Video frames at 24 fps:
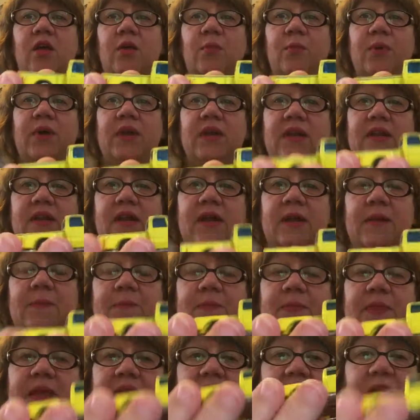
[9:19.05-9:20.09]
But
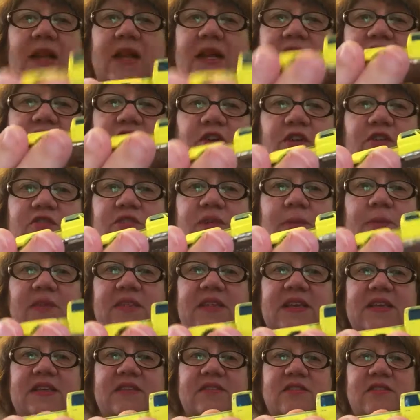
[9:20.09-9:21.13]
again, I saw some of
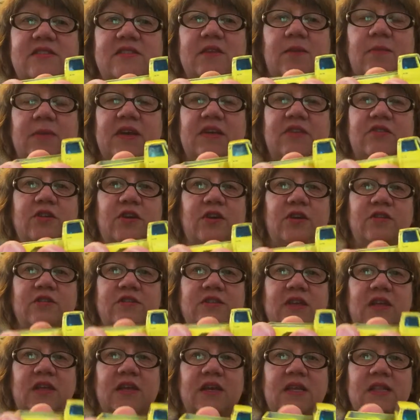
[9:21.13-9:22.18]
these Zilmax cars
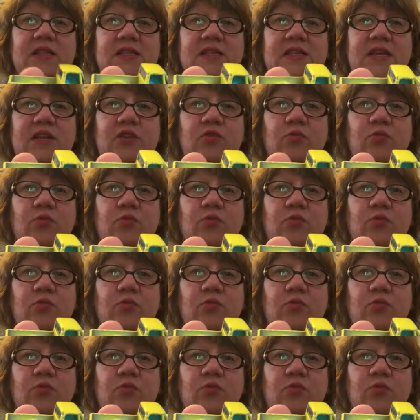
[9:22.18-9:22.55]
selling in the $10,